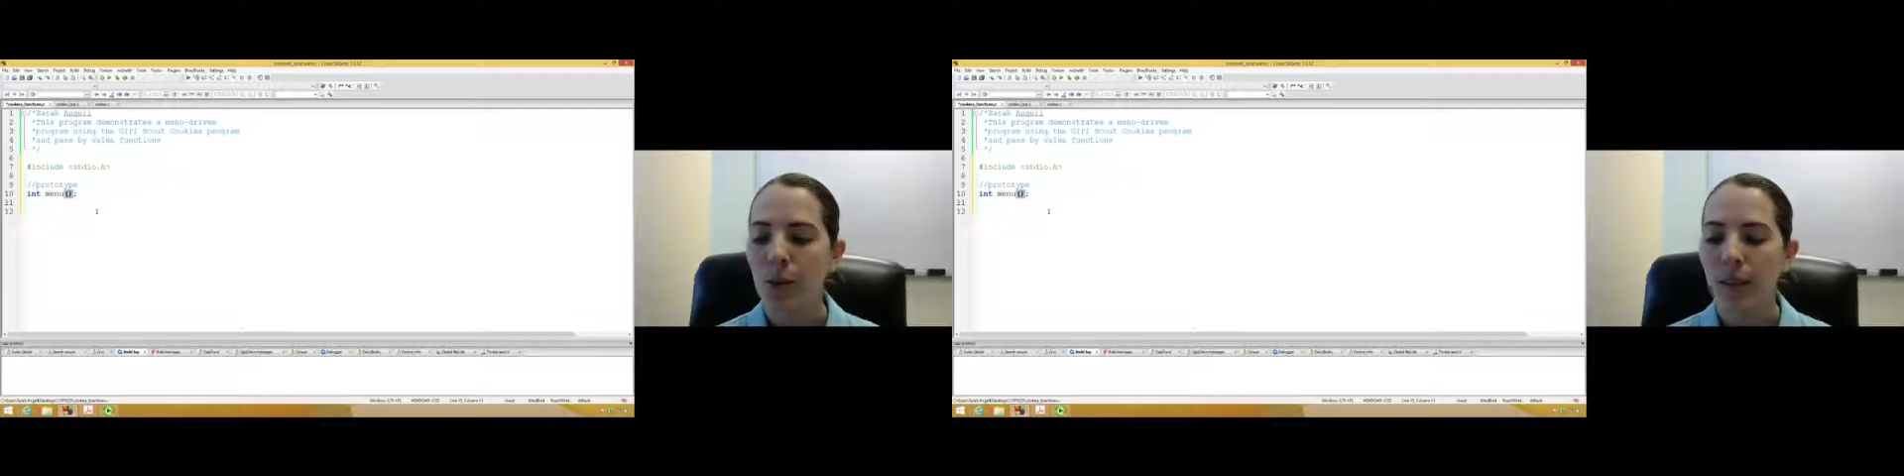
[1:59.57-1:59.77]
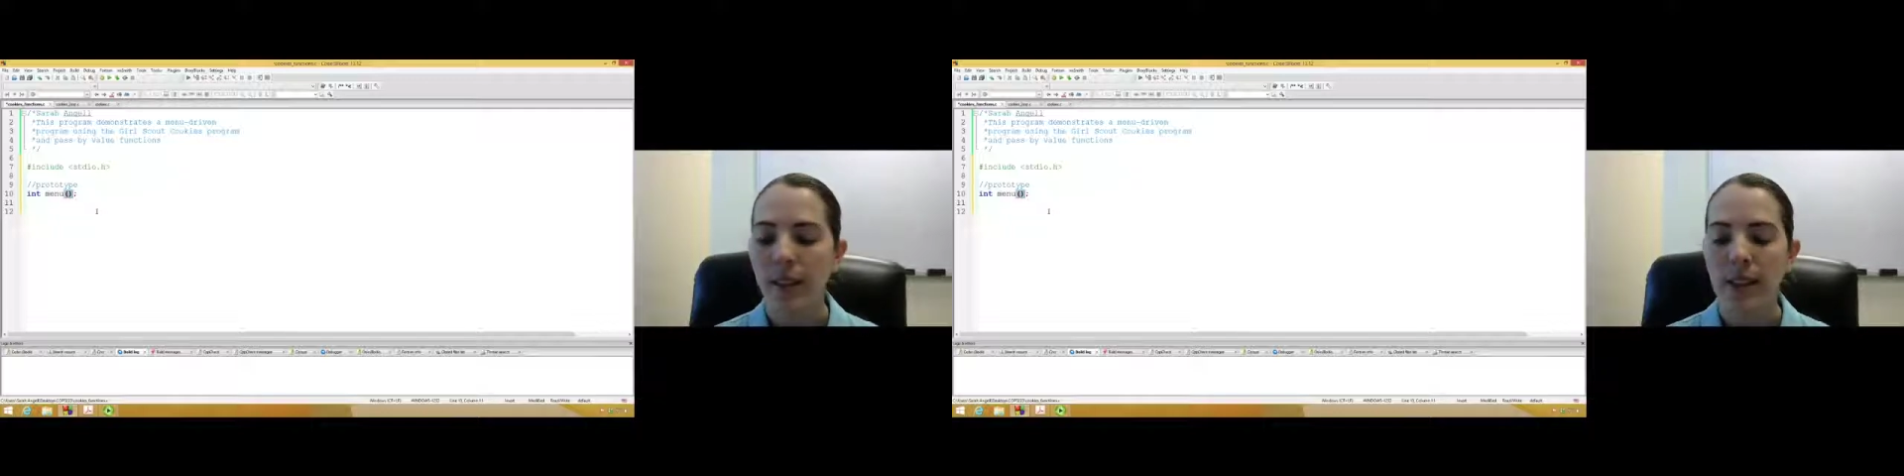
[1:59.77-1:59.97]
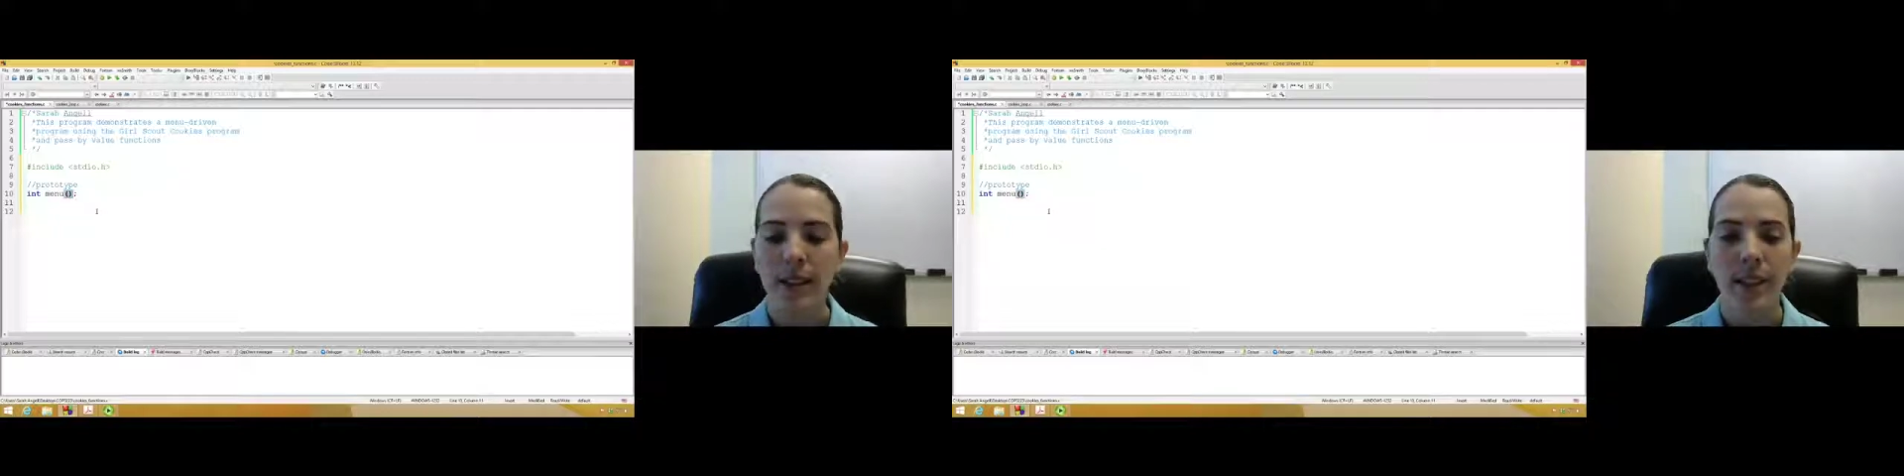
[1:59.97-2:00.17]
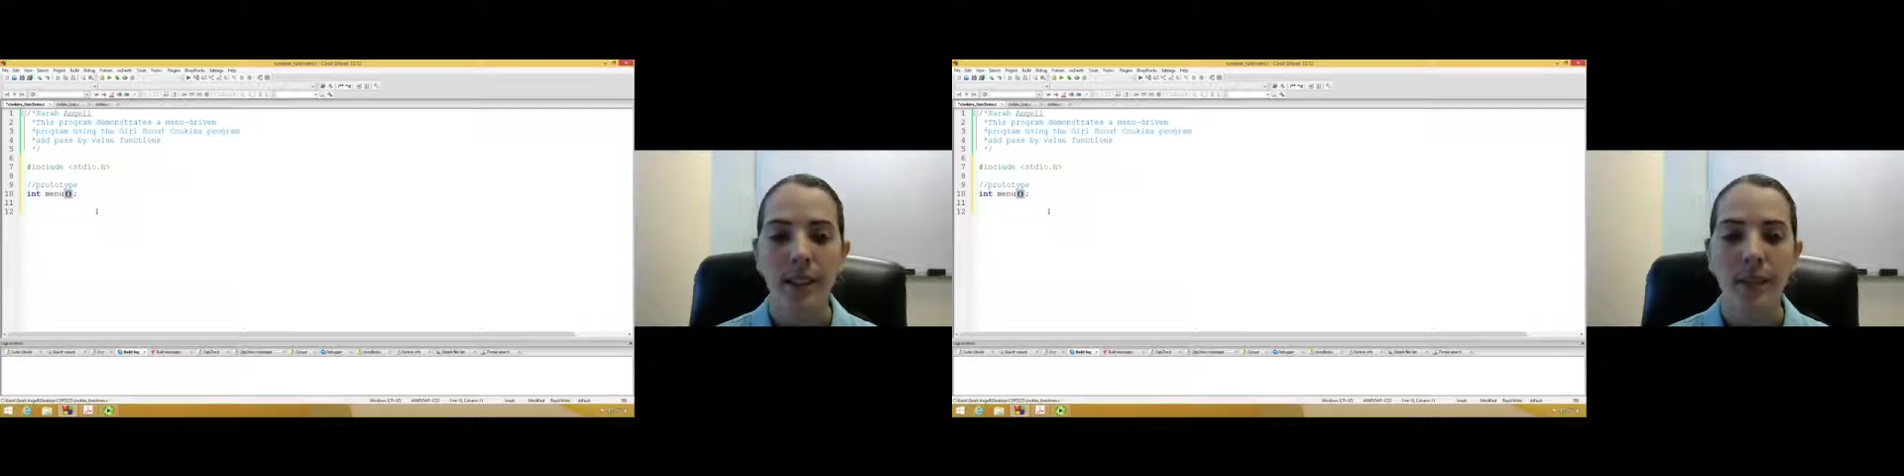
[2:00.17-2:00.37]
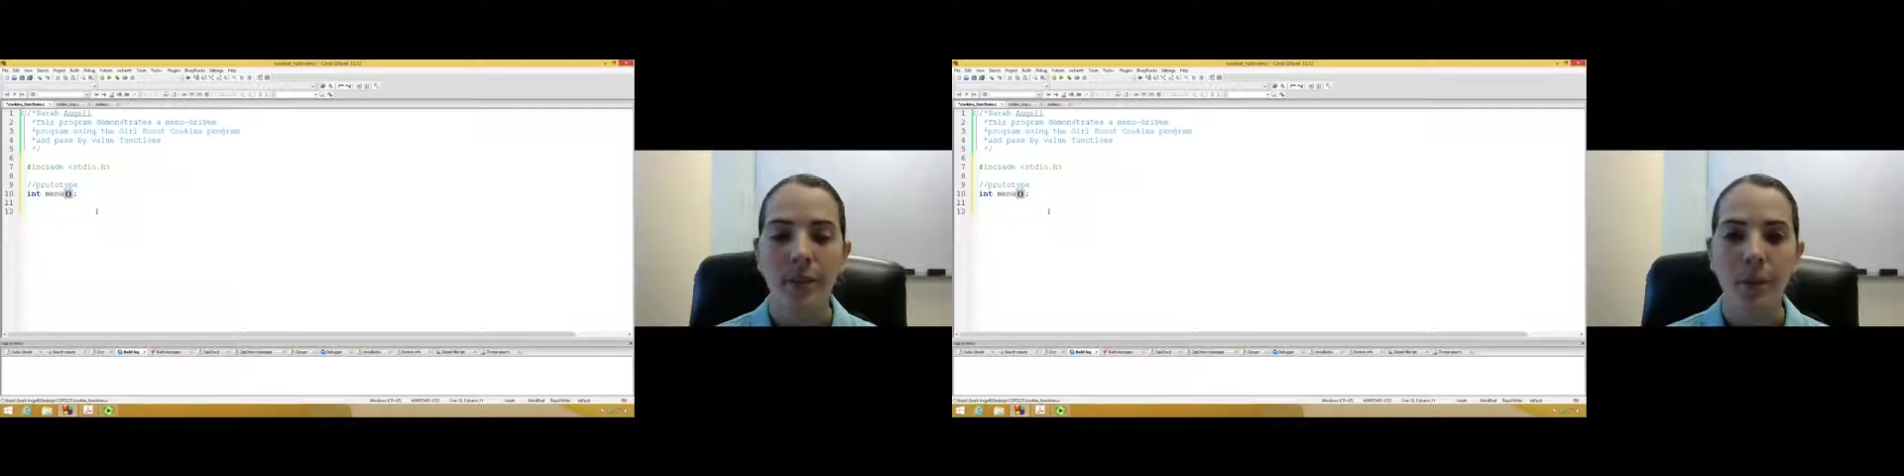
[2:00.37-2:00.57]
necessary
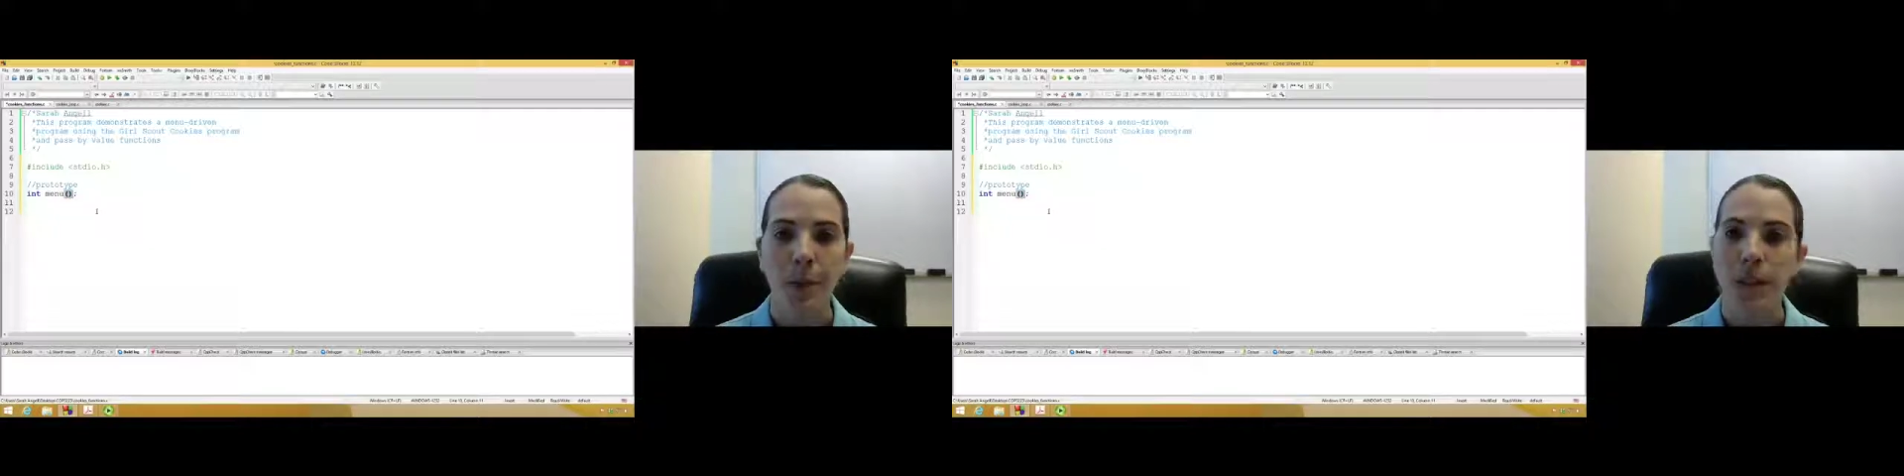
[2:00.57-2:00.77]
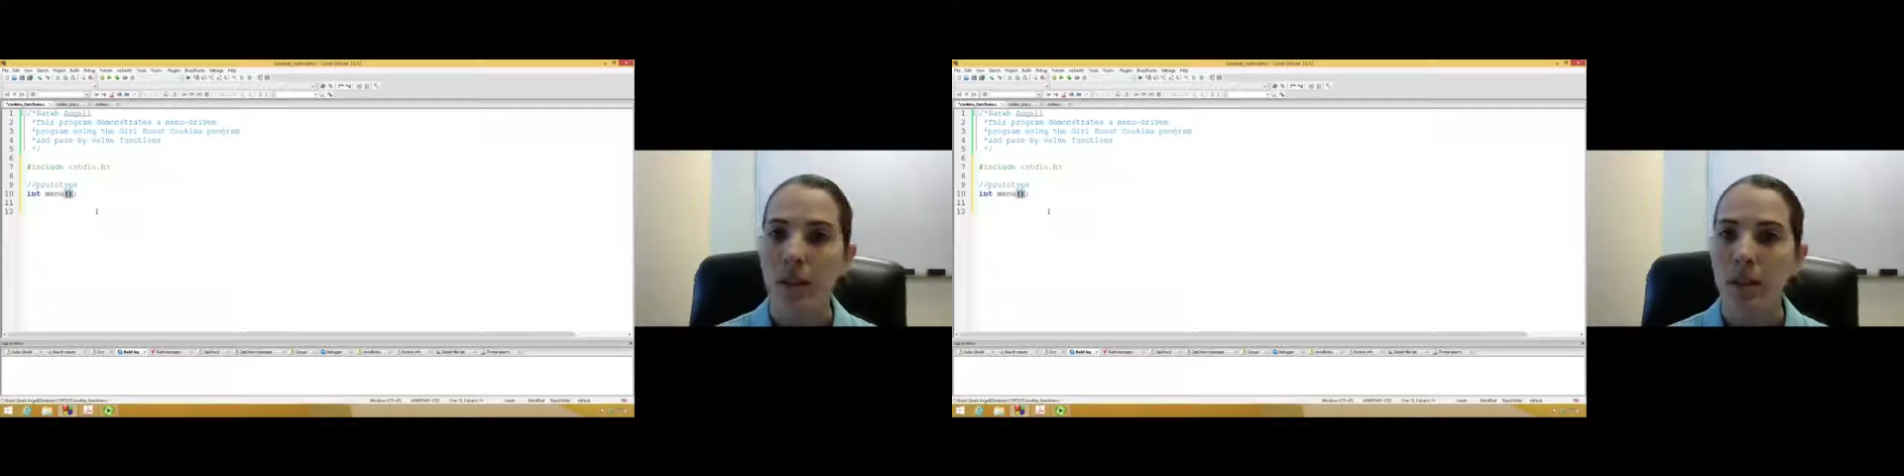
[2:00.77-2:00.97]
information.